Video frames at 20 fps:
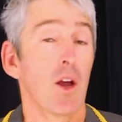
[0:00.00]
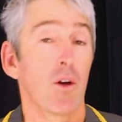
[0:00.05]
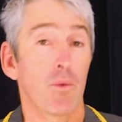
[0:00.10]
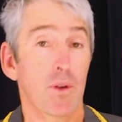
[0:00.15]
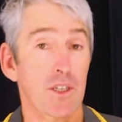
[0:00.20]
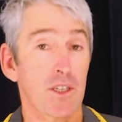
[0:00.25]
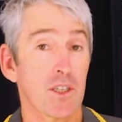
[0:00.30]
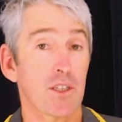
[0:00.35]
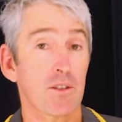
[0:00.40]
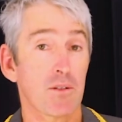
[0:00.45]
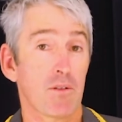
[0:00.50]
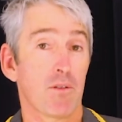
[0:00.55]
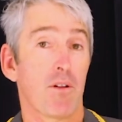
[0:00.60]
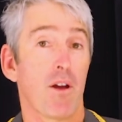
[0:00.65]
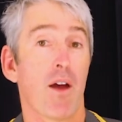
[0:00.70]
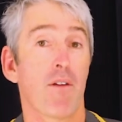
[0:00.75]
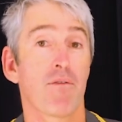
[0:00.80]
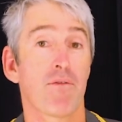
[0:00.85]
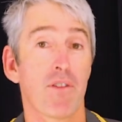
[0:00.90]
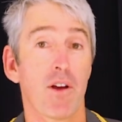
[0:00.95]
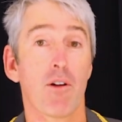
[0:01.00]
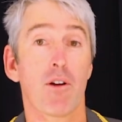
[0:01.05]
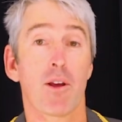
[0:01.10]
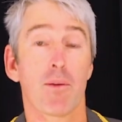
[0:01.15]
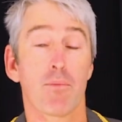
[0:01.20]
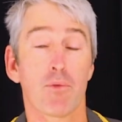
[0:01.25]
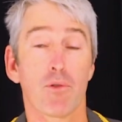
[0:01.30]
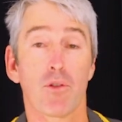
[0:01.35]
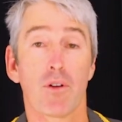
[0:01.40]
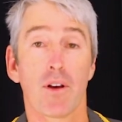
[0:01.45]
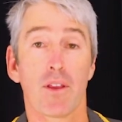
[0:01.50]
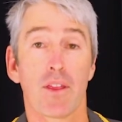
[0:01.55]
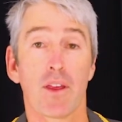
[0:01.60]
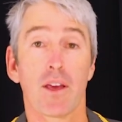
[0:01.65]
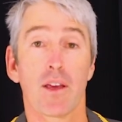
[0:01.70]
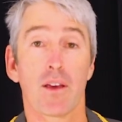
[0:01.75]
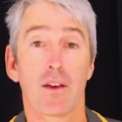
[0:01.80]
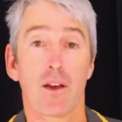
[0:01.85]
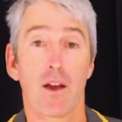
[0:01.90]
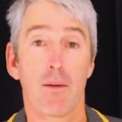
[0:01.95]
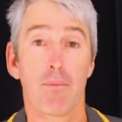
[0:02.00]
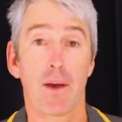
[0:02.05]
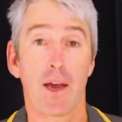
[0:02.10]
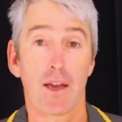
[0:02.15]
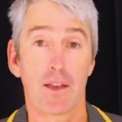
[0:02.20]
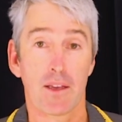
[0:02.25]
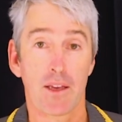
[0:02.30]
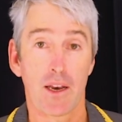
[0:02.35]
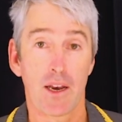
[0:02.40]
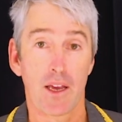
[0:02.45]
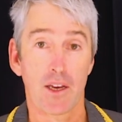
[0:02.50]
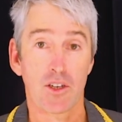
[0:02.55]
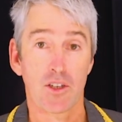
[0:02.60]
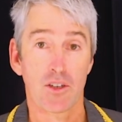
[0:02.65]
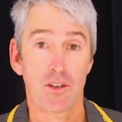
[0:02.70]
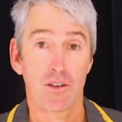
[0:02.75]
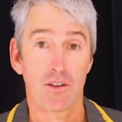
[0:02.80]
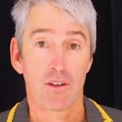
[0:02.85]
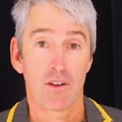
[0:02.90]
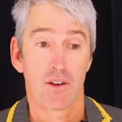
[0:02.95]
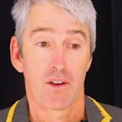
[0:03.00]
which is a very important thing about connection.